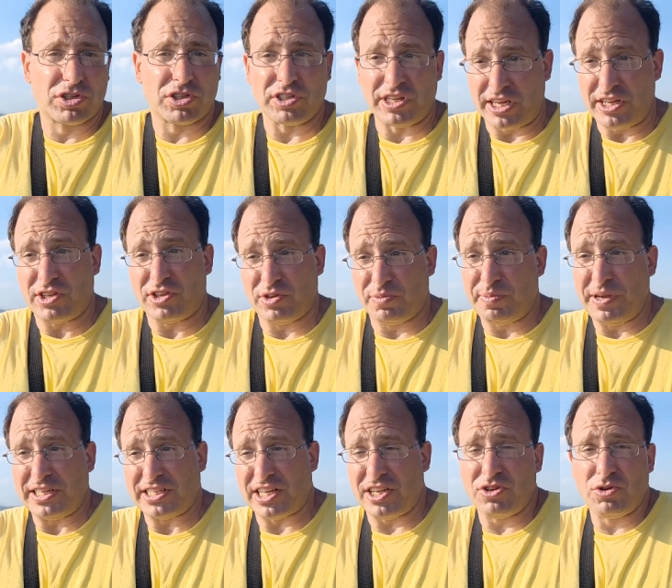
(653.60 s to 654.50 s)
they
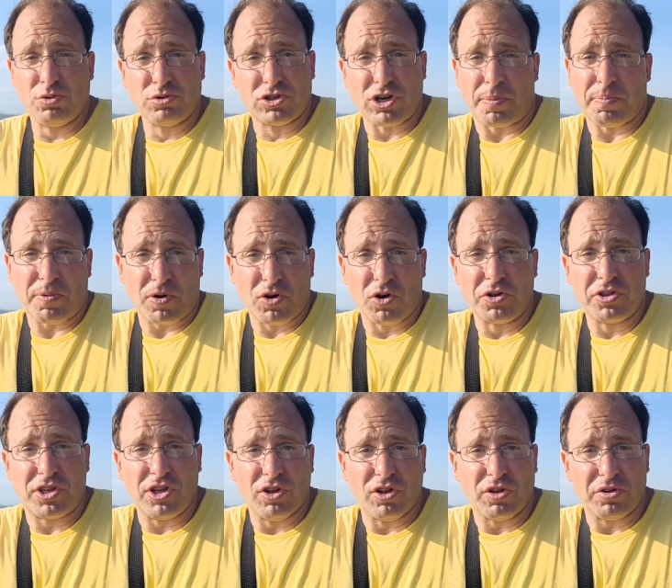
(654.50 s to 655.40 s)
basically use up a
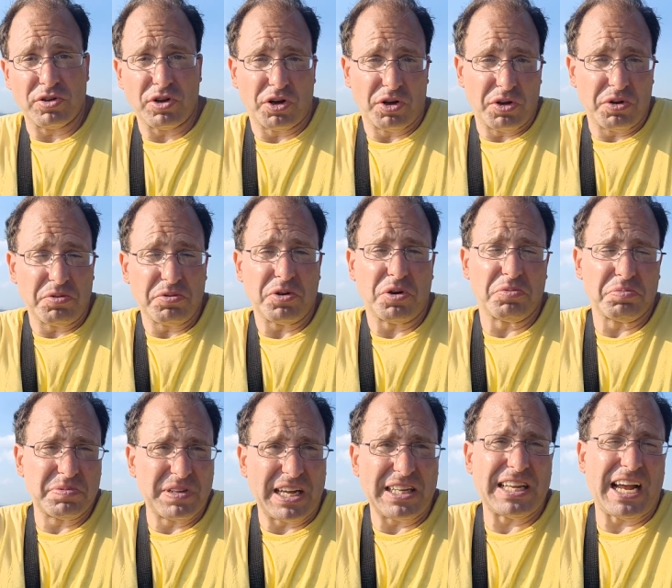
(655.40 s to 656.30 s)
good deal, you know,
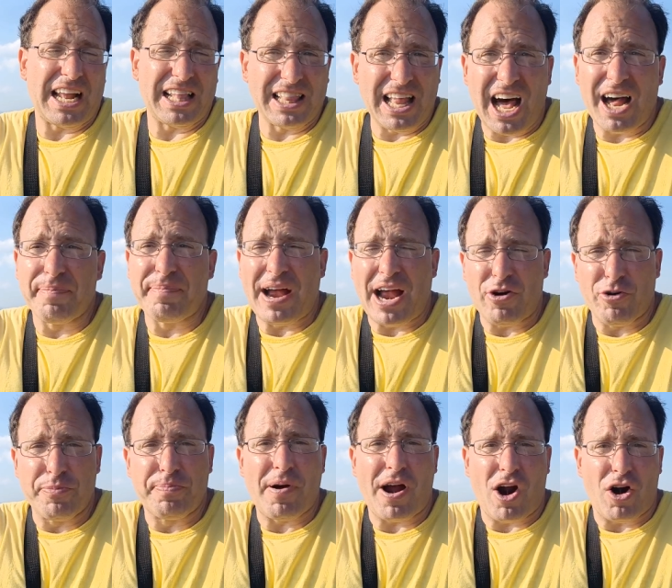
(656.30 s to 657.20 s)
not a lot of
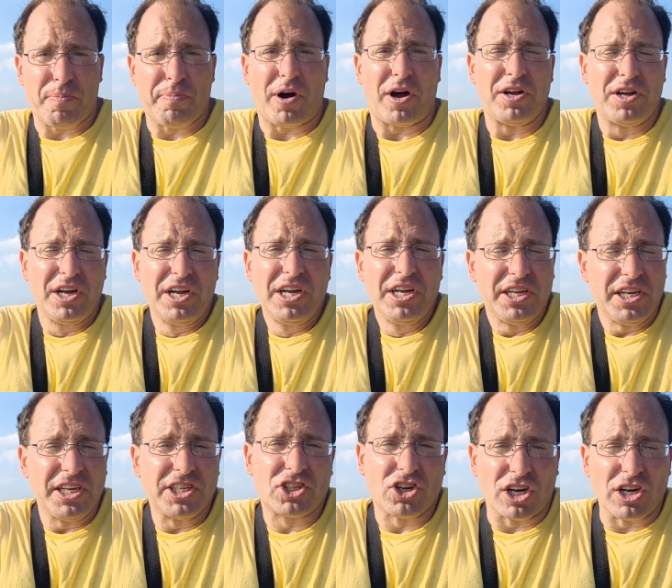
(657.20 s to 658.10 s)
battery power, but
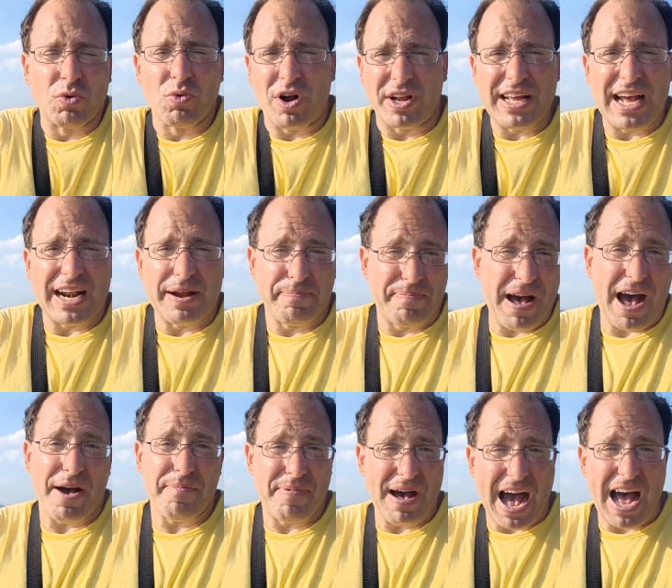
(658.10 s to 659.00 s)
it's going to run out of
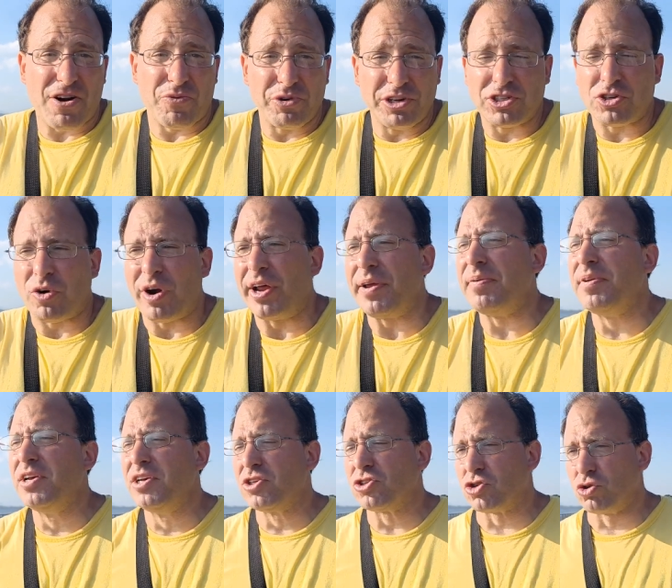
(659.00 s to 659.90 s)
batteries, right,
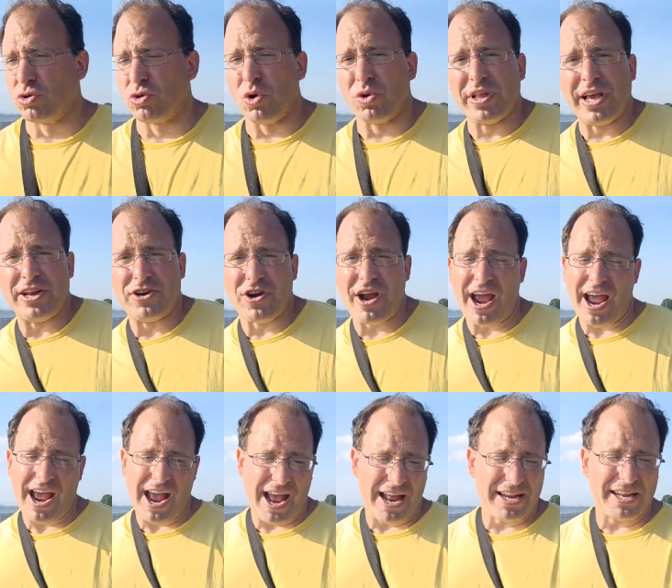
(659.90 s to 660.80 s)
sooner or later,
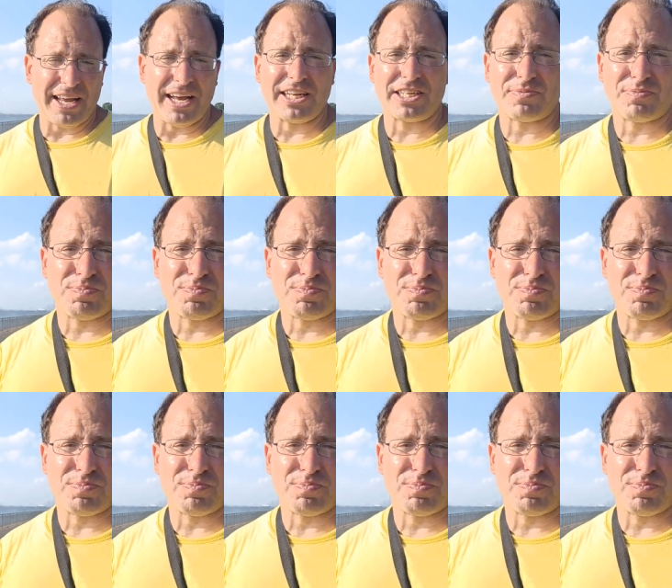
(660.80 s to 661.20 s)
and it's,